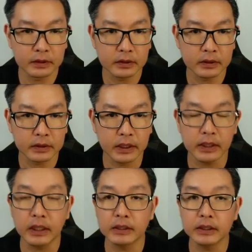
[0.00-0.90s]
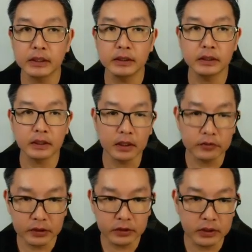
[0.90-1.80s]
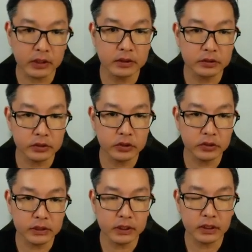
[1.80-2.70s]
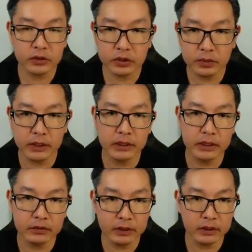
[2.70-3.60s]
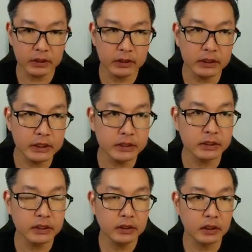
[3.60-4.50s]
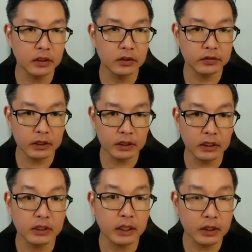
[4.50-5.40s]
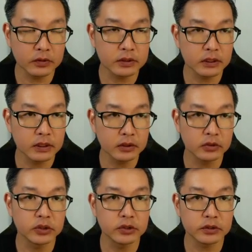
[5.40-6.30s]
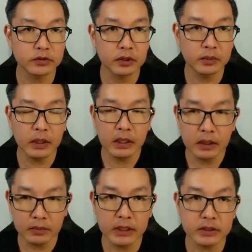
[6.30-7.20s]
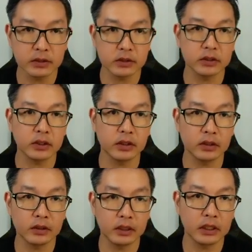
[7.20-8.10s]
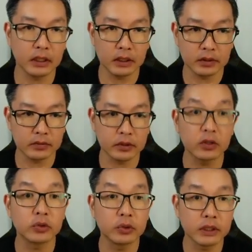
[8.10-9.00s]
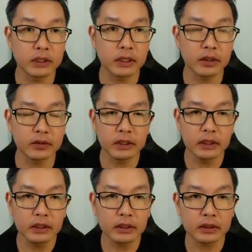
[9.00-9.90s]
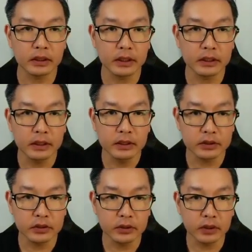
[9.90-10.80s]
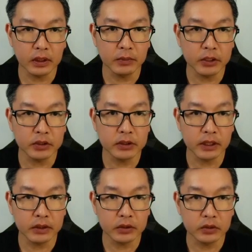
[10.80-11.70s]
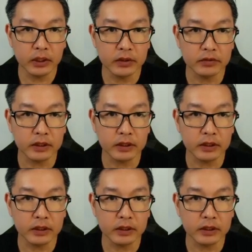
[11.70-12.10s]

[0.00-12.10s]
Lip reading: Okay, and then after you click on Choose Accounts, you'll be given a list of accounts to choose from based on your Google account, right? So make sure that you have